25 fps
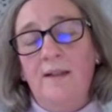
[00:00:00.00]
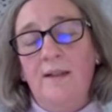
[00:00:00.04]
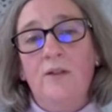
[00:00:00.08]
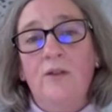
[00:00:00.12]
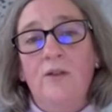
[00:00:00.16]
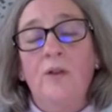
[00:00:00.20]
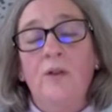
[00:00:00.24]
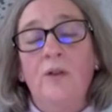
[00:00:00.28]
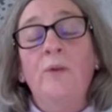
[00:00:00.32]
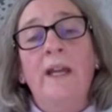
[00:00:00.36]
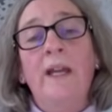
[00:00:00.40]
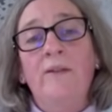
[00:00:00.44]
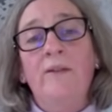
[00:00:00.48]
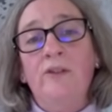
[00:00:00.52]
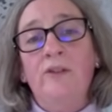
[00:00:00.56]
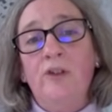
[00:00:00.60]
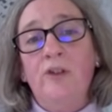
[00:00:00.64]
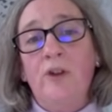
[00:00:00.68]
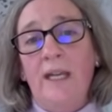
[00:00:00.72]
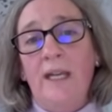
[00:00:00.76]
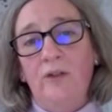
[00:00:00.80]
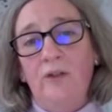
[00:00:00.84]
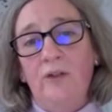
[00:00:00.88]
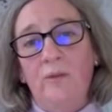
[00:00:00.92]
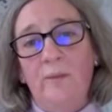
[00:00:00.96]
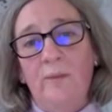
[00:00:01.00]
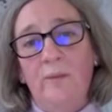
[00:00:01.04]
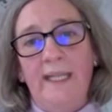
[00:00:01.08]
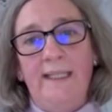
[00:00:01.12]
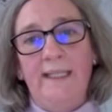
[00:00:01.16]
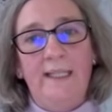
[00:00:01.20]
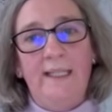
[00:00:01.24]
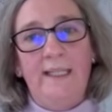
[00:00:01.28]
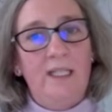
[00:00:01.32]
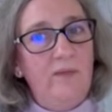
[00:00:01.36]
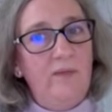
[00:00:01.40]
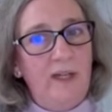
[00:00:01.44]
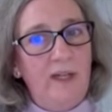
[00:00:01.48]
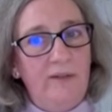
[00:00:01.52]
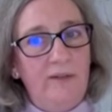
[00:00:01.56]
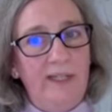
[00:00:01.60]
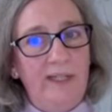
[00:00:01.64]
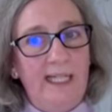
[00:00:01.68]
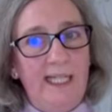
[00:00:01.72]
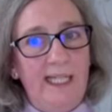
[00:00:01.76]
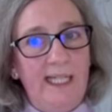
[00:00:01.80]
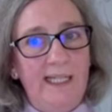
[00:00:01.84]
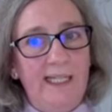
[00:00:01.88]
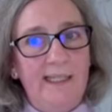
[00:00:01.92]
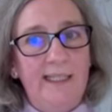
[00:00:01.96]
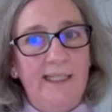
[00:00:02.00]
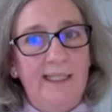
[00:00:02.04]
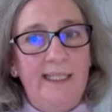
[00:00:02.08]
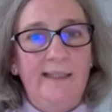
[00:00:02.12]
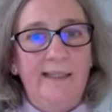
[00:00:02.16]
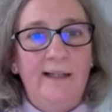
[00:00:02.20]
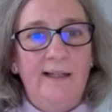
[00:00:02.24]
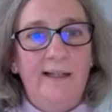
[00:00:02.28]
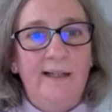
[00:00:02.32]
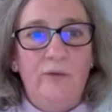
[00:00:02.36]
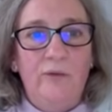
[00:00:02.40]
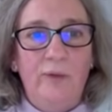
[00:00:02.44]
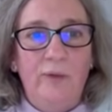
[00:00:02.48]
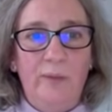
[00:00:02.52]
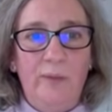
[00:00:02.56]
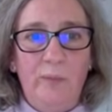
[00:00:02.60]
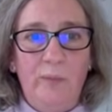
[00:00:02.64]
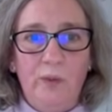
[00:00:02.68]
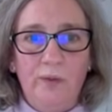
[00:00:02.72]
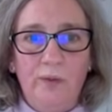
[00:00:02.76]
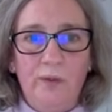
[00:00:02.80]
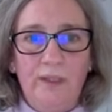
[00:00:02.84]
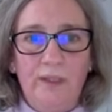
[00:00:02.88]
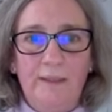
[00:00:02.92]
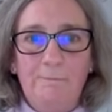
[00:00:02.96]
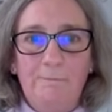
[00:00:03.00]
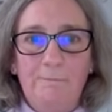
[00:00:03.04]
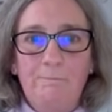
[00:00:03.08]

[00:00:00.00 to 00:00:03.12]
So we have tried to make this very clear in our report.